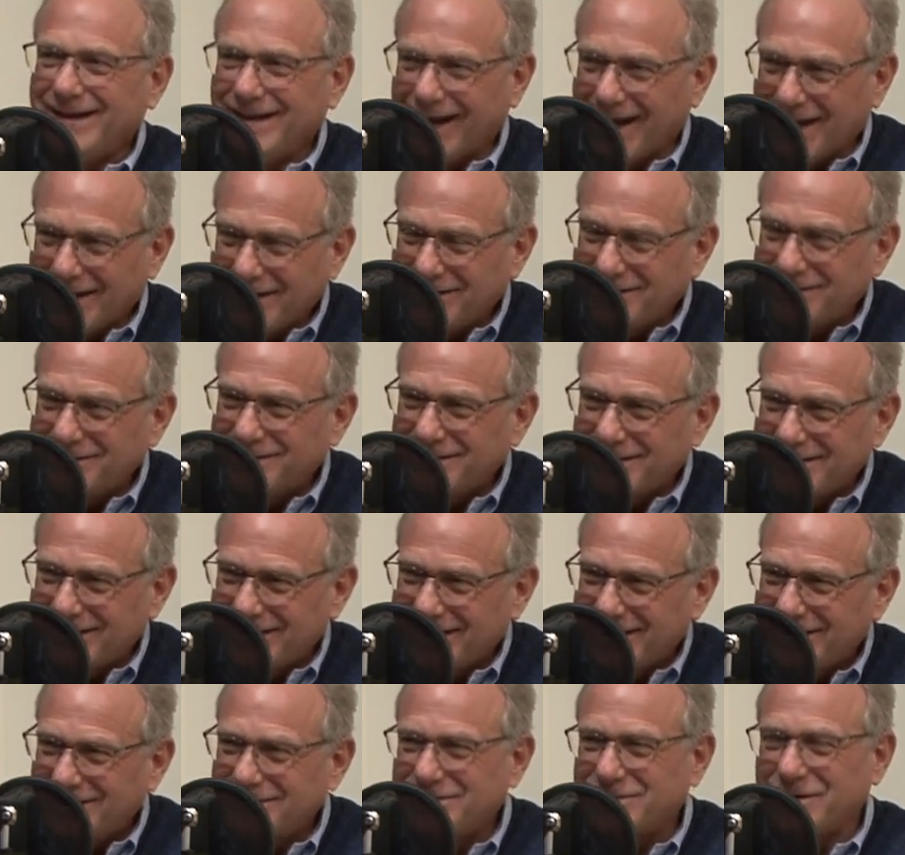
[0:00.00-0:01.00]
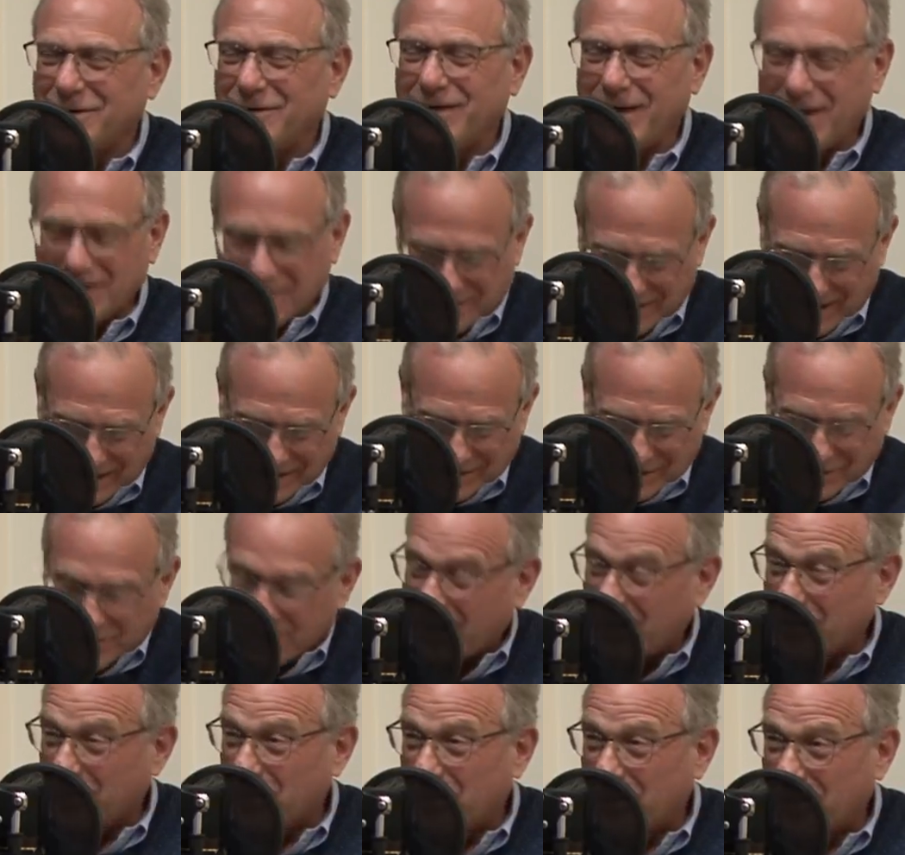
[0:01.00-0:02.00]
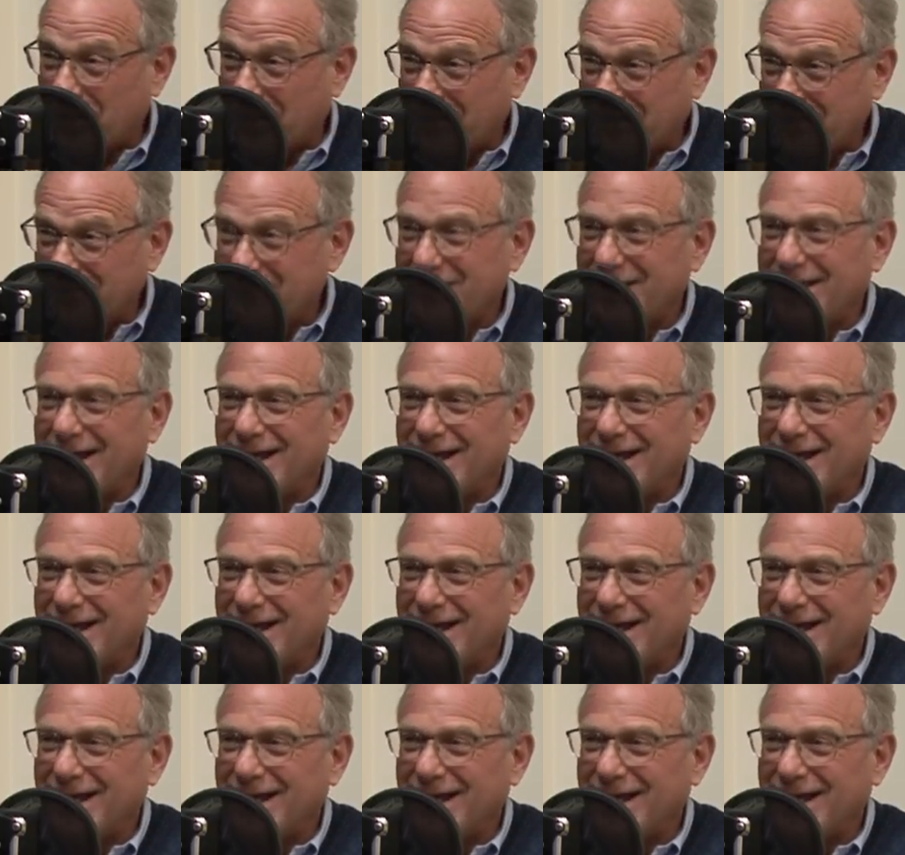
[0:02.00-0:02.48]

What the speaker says: Yikes! So that's a lot of work.